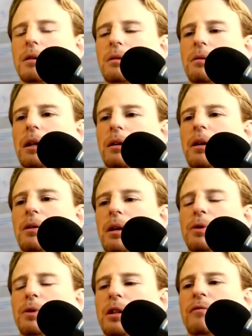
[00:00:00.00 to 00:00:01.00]
it,
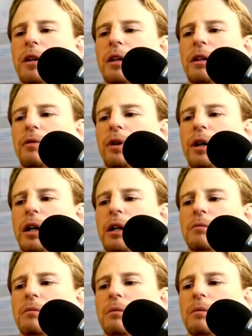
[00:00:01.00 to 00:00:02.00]
it, was definitely
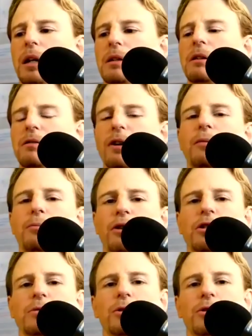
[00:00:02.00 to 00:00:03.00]
very it's it's very
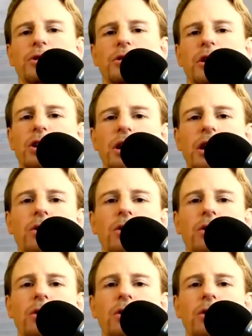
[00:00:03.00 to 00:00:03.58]
possible to not